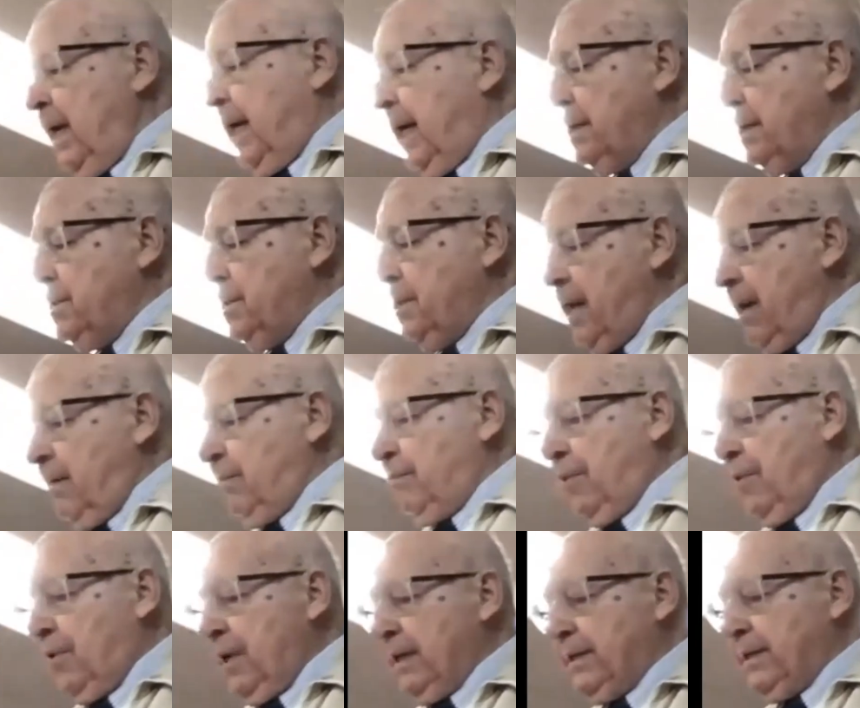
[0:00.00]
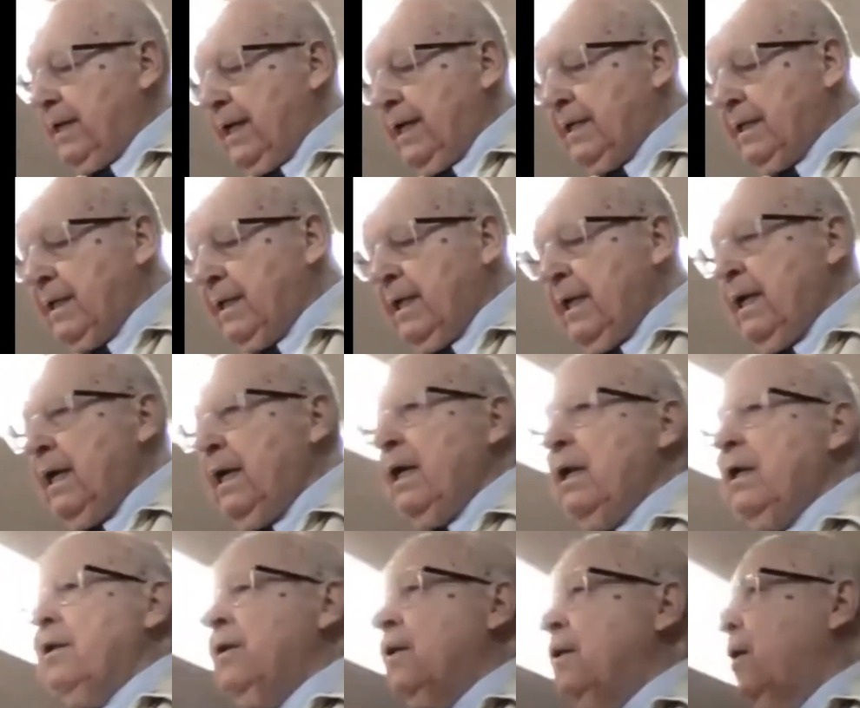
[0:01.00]
got to that point then,
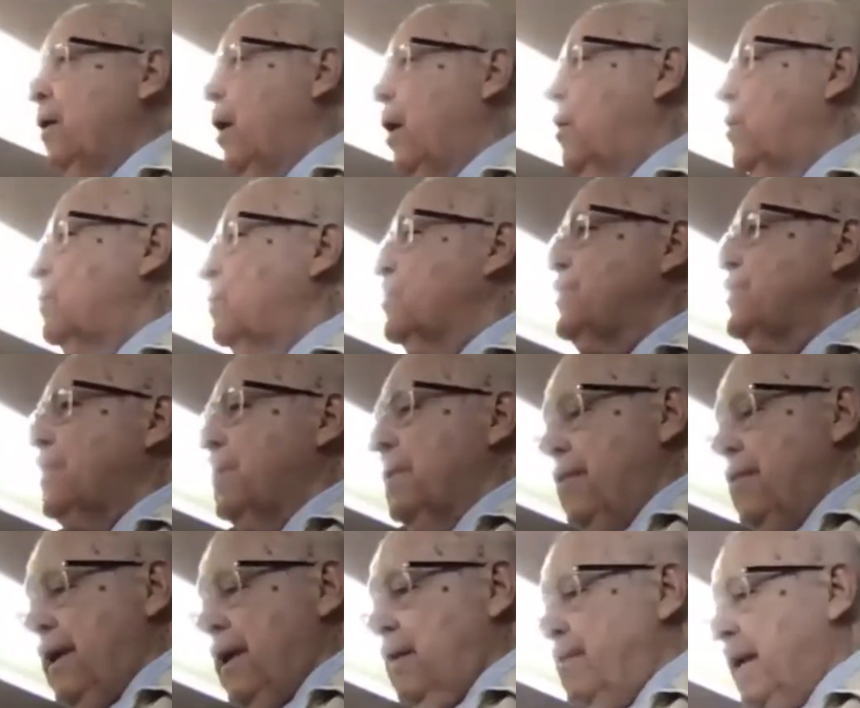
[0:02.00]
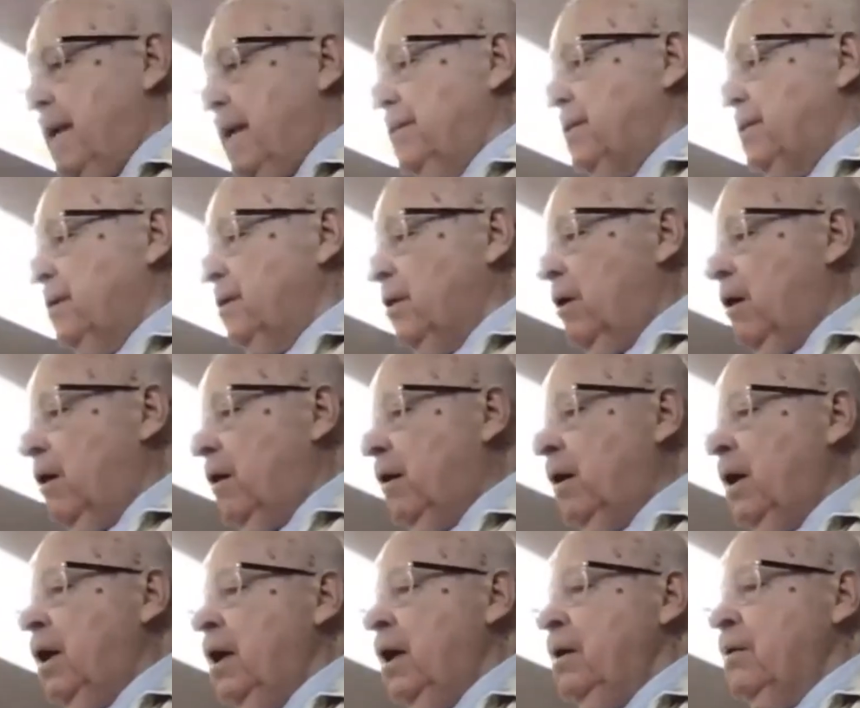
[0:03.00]
the whole thing about the
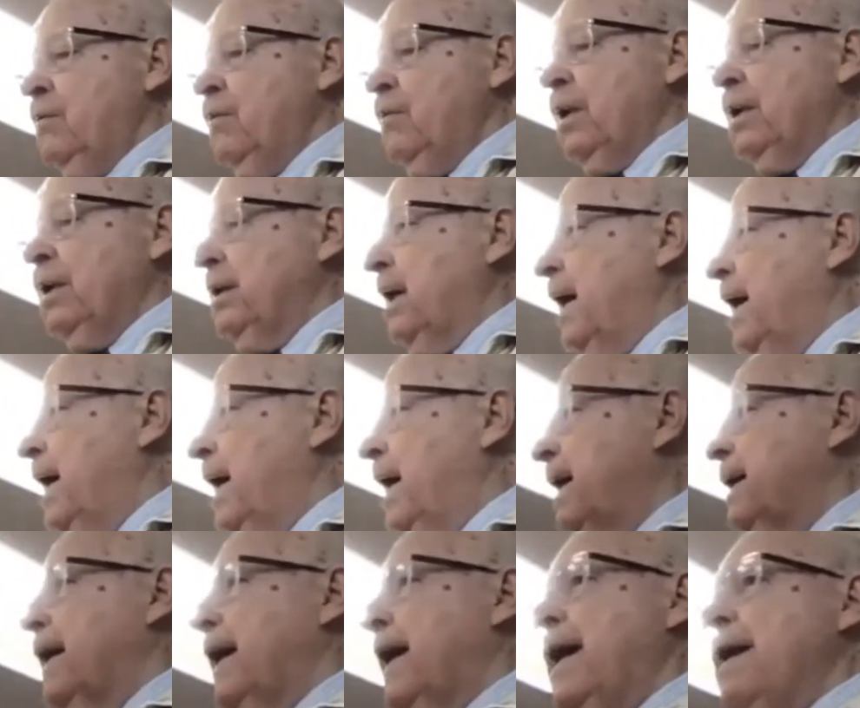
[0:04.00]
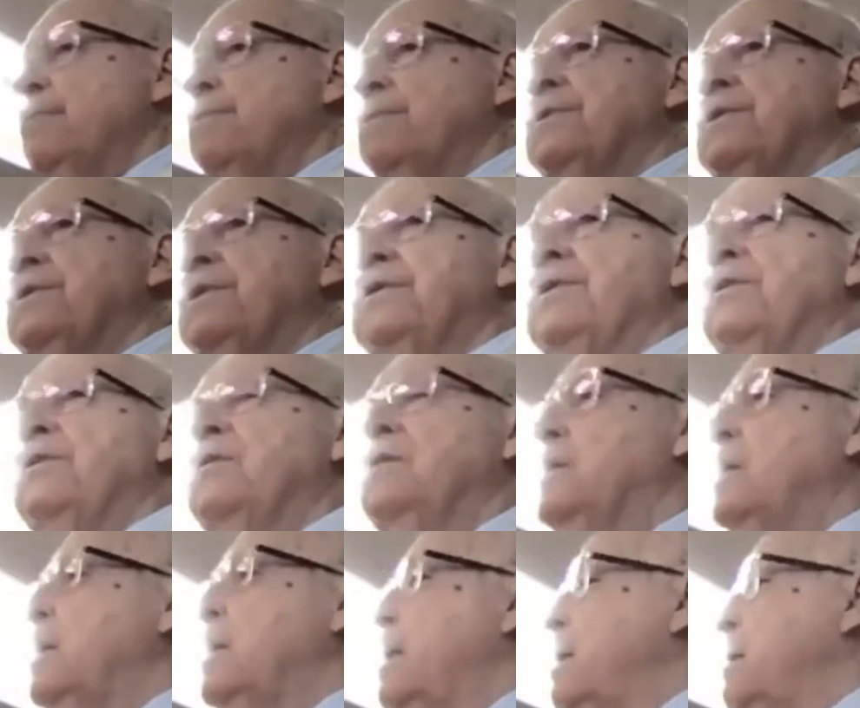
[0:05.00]
law, we're not able to do
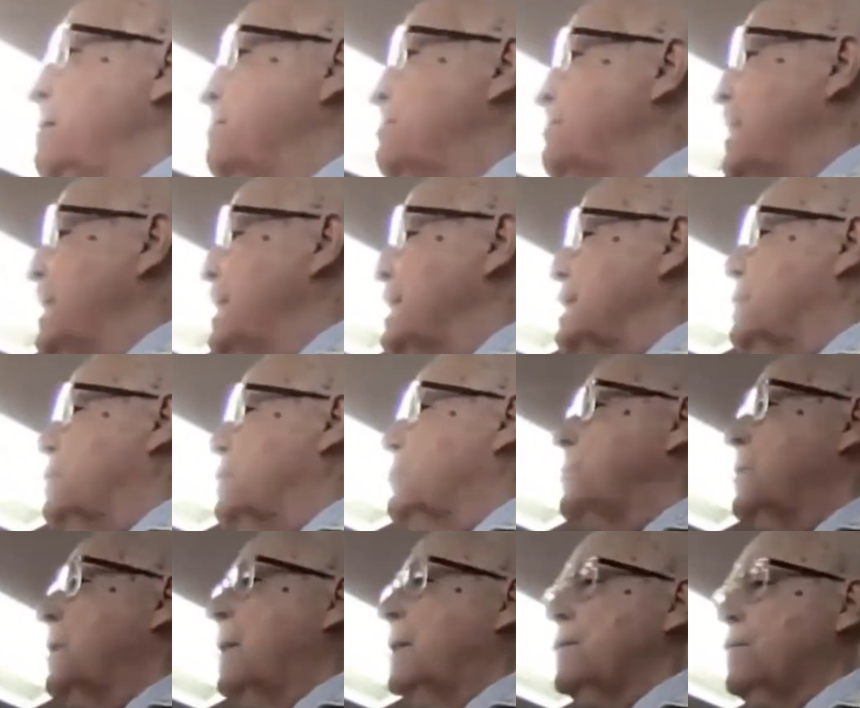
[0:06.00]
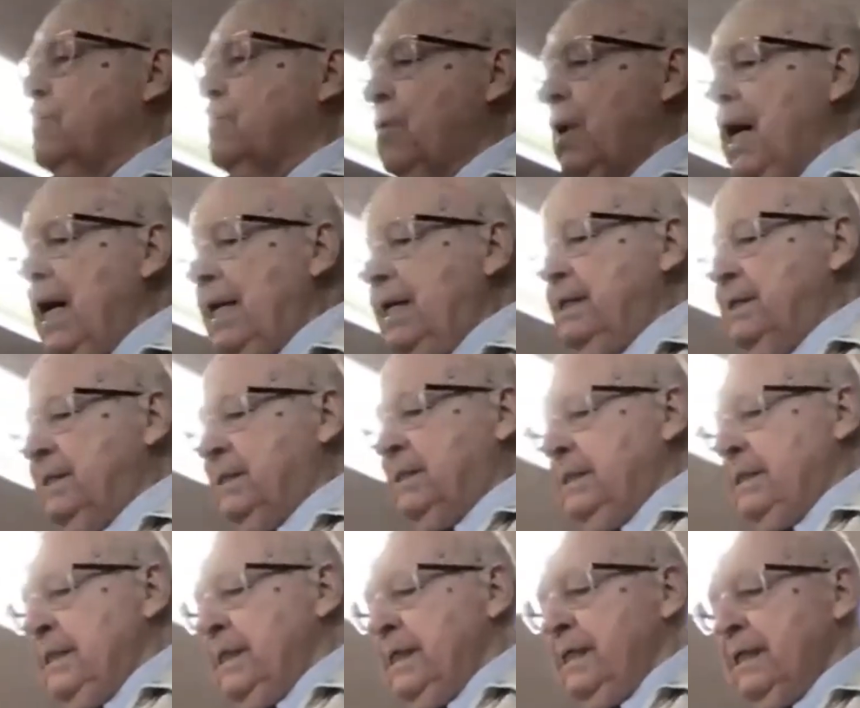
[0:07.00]
it, but Christ
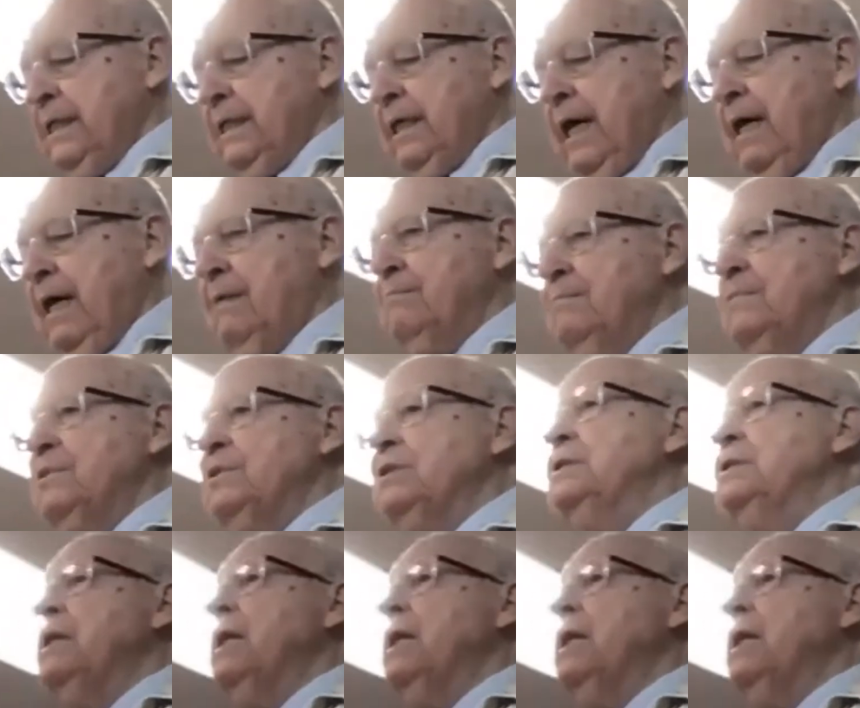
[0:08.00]
come